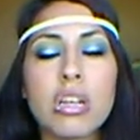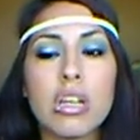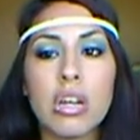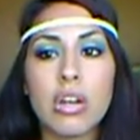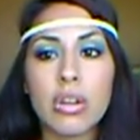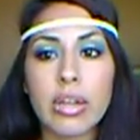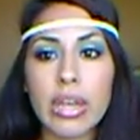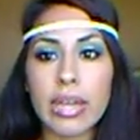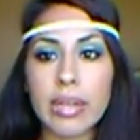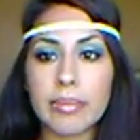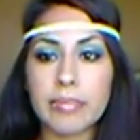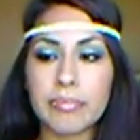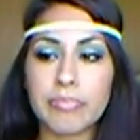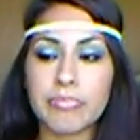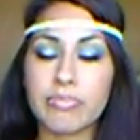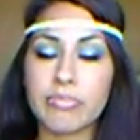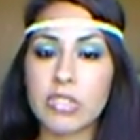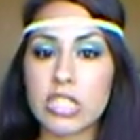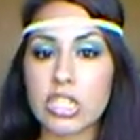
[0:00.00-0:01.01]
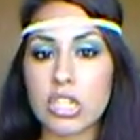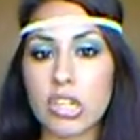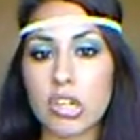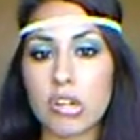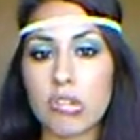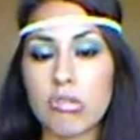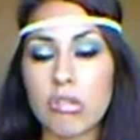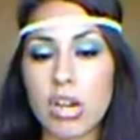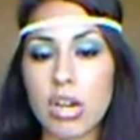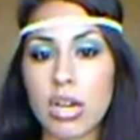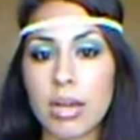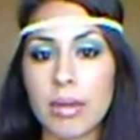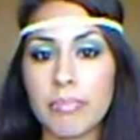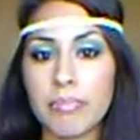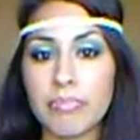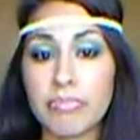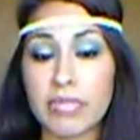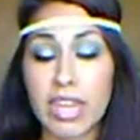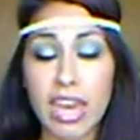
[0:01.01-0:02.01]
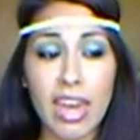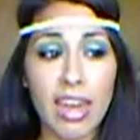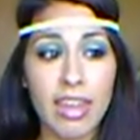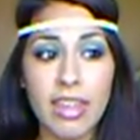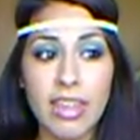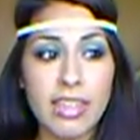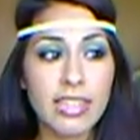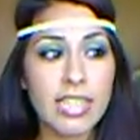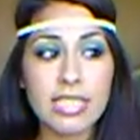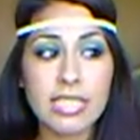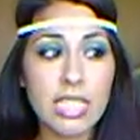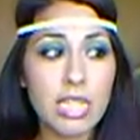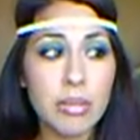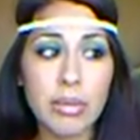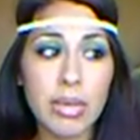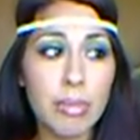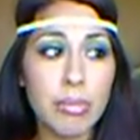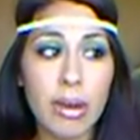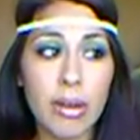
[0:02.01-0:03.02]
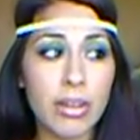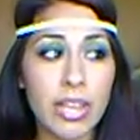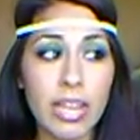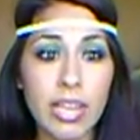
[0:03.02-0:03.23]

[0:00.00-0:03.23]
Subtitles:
Okay, so, yeah, that's going to be about